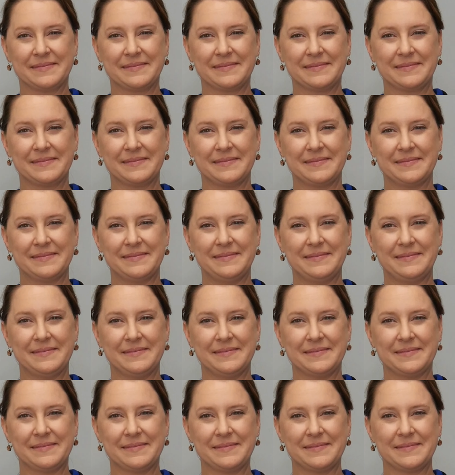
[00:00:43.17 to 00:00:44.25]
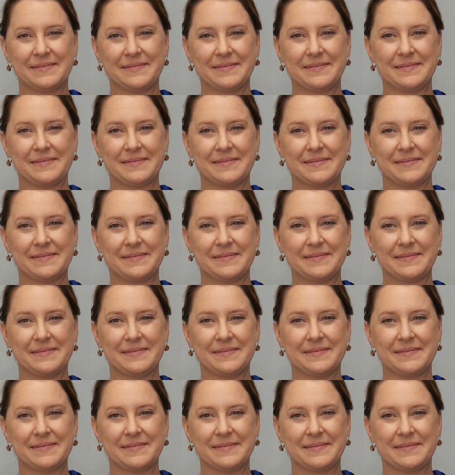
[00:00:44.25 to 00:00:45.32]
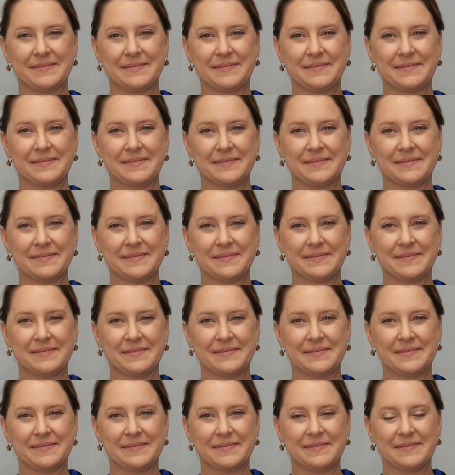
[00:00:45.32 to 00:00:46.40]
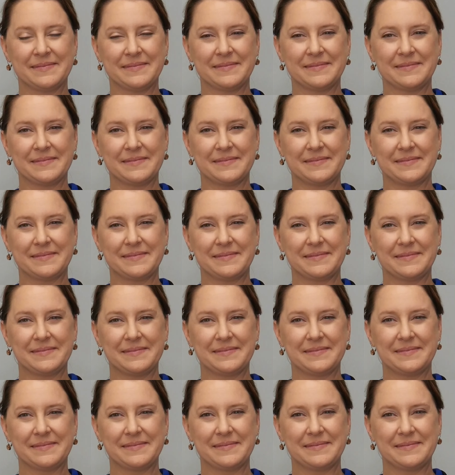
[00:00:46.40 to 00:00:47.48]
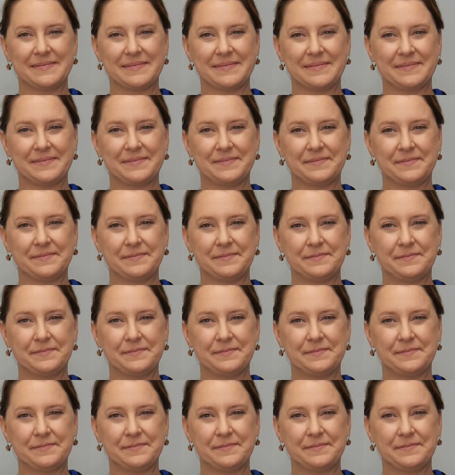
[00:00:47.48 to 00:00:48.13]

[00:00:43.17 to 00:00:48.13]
(not speaking)